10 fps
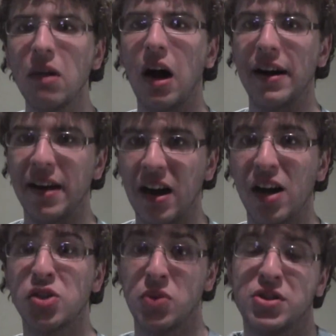
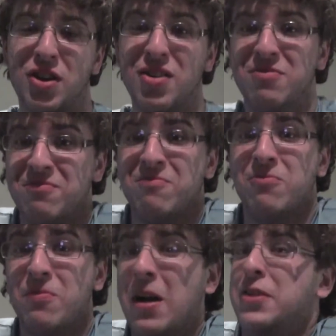unhogs, which are,
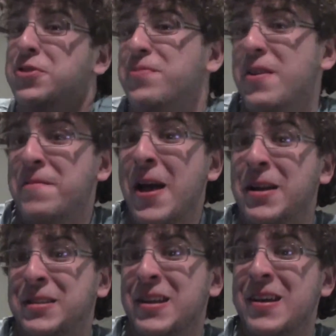as you may have
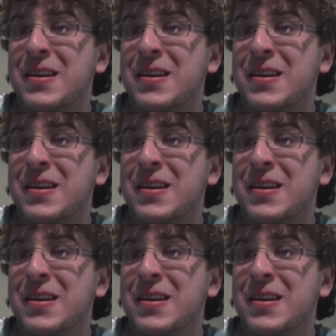guessed,